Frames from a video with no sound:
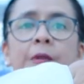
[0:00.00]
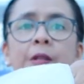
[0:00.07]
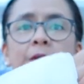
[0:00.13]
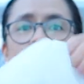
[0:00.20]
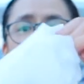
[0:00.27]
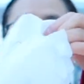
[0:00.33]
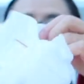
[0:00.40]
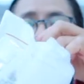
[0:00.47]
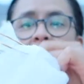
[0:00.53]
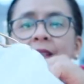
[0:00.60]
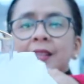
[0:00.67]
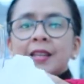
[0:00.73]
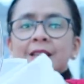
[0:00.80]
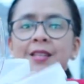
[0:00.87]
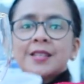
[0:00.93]
Looks
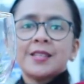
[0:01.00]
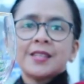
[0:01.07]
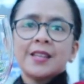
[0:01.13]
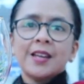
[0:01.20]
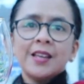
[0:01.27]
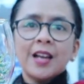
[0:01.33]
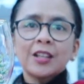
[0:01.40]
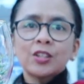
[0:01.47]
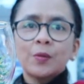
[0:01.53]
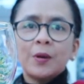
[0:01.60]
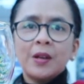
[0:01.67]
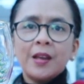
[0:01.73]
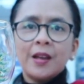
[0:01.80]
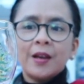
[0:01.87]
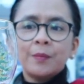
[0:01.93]
like this. I
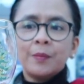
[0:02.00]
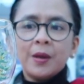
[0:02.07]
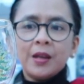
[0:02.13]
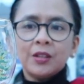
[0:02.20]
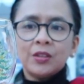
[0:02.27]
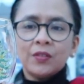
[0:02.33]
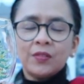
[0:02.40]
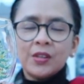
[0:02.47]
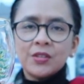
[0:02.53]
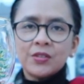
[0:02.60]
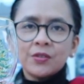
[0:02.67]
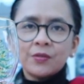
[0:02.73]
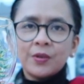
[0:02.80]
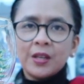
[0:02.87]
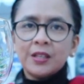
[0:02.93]
actually have 8 of these
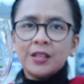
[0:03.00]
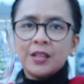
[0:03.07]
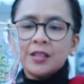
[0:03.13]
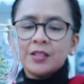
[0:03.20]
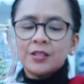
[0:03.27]
already,